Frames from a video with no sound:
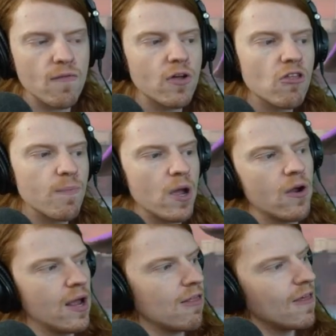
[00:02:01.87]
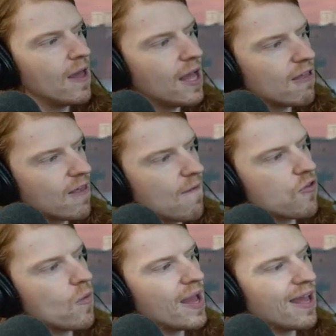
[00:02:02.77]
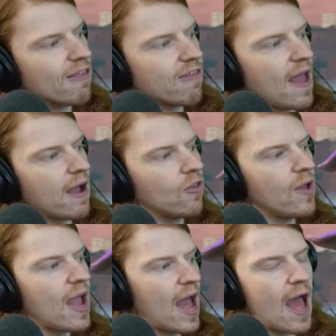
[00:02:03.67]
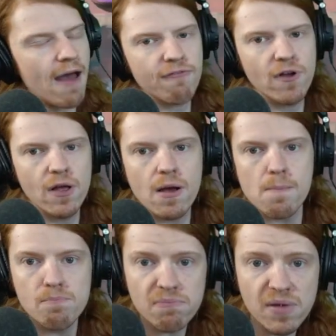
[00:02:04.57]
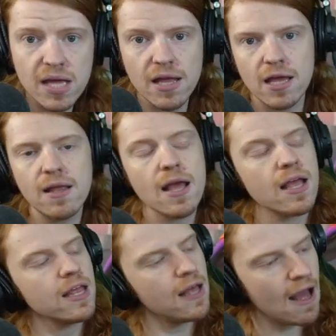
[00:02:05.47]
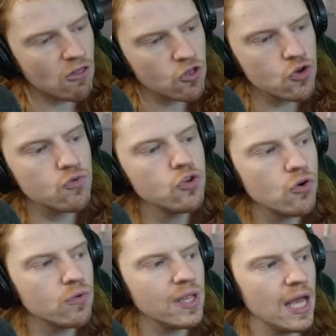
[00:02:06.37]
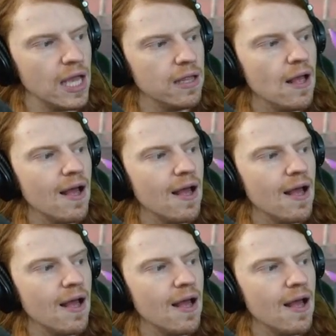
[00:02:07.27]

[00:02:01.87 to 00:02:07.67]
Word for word: of experience. He saves you exactly half. Meaning, yes, you do need